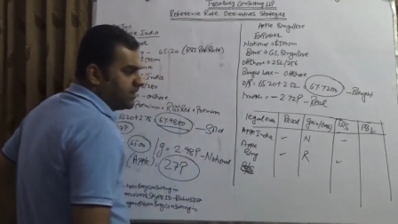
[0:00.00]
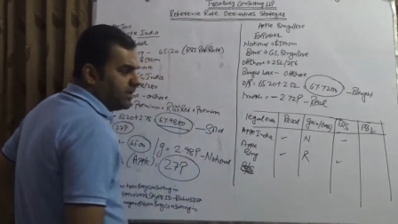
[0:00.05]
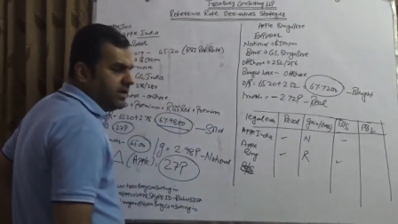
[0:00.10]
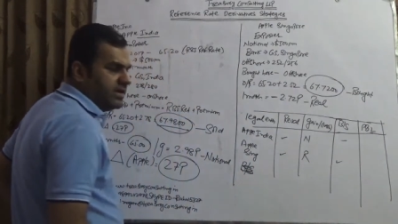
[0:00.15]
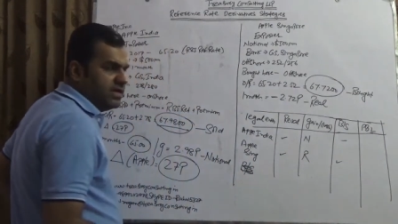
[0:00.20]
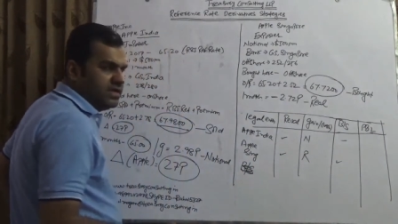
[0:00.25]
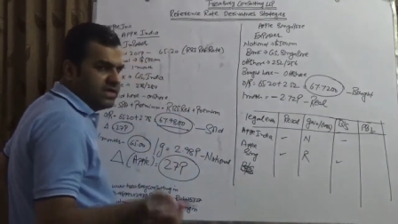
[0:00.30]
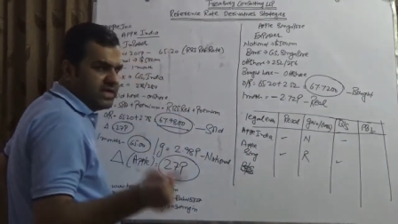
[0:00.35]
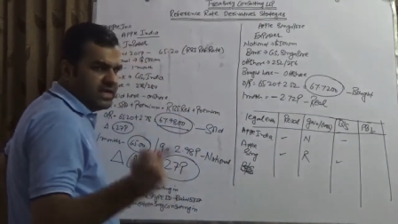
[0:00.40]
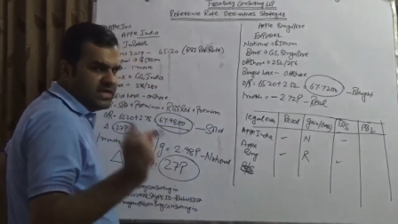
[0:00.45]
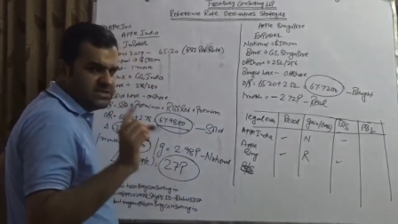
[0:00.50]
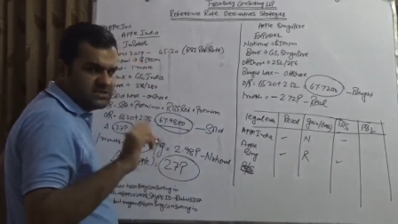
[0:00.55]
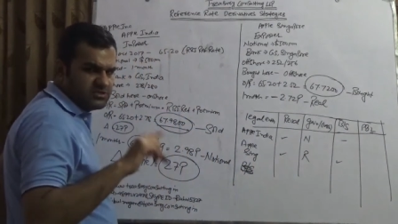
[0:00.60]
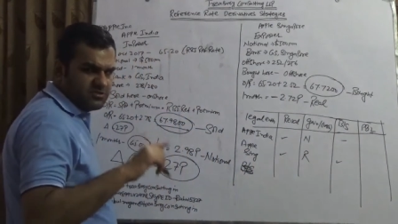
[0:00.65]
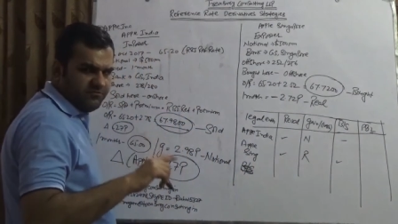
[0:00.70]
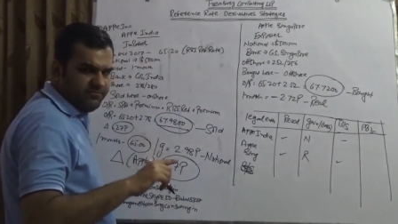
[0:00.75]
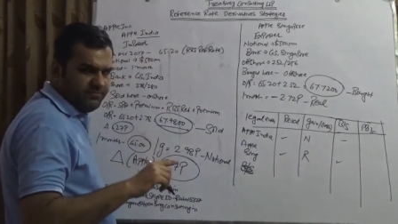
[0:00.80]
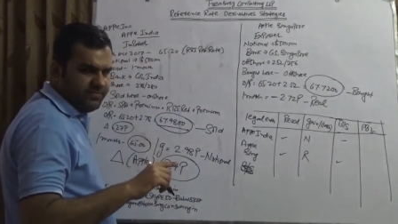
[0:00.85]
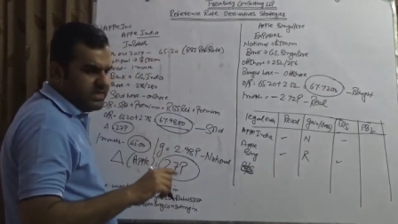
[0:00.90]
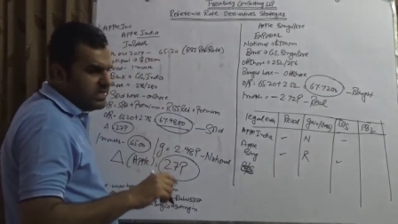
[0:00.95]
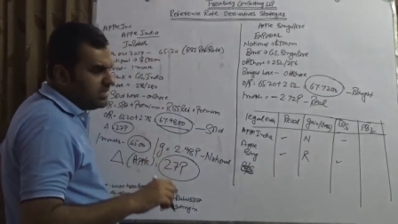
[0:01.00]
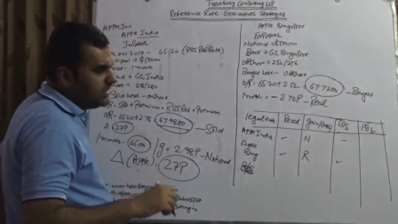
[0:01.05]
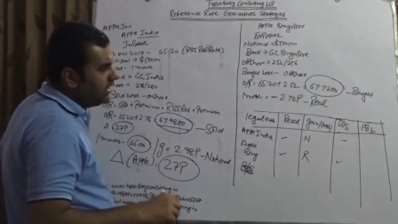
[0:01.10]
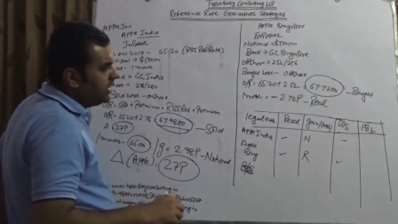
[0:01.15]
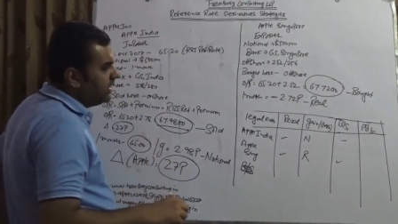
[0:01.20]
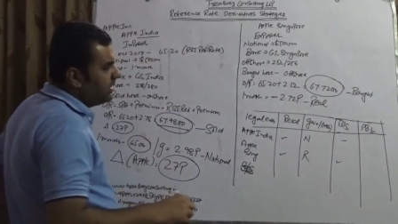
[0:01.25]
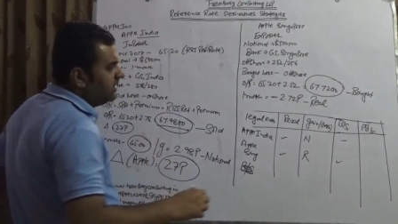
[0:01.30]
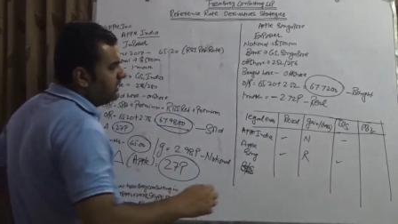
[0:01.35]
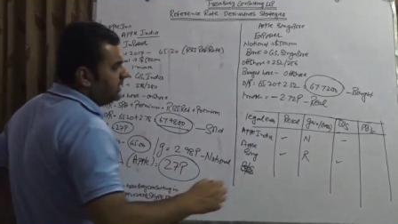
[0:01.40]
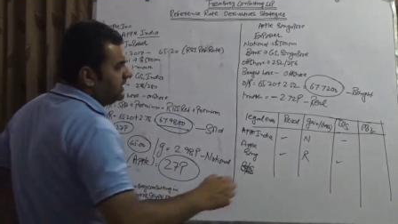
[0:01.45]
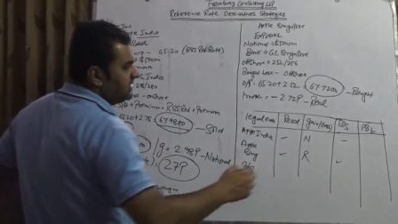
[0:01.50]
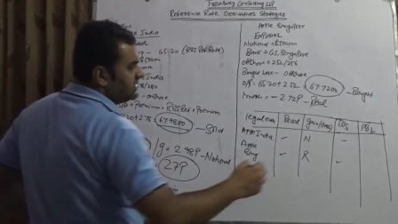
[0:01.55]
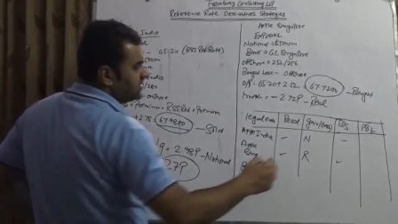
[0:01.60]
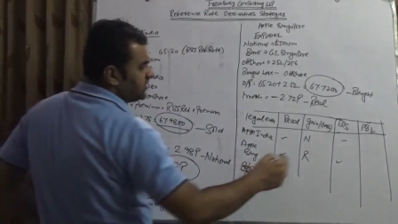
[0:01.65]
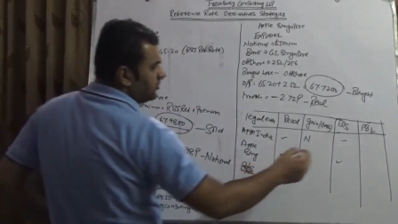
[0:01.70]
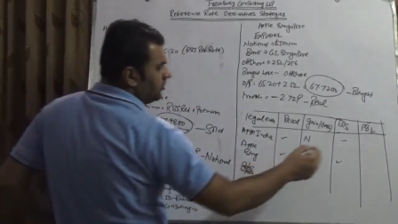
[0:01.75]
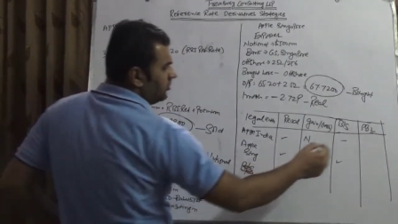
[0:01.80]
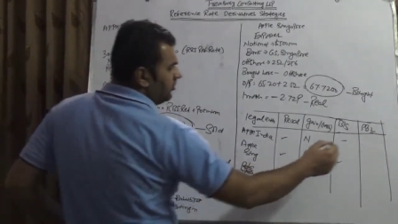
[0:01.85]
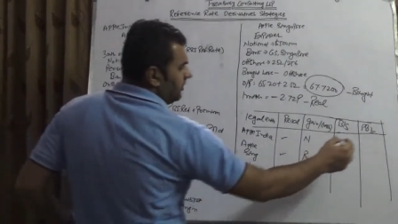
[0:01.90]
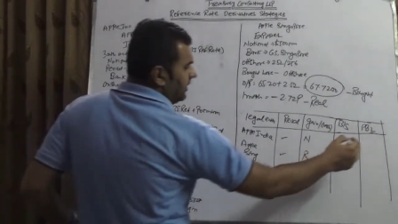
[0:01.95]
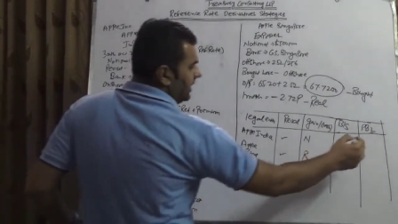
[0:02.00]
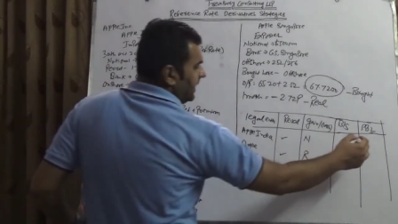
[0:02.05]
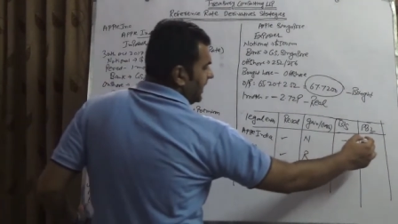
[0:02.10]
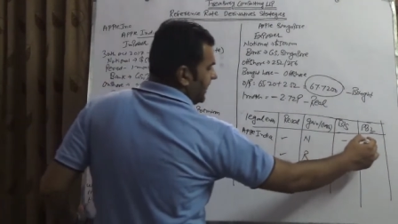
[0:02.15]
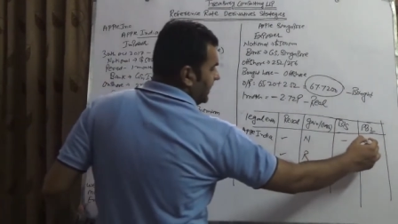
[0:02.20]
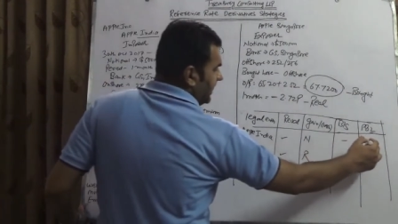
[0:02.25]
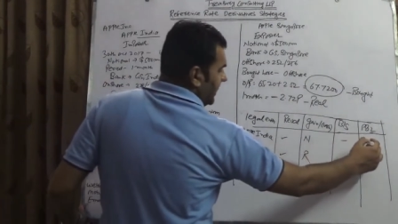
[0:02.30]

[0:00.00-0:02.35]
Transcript: In case of PNL, it's going to be hit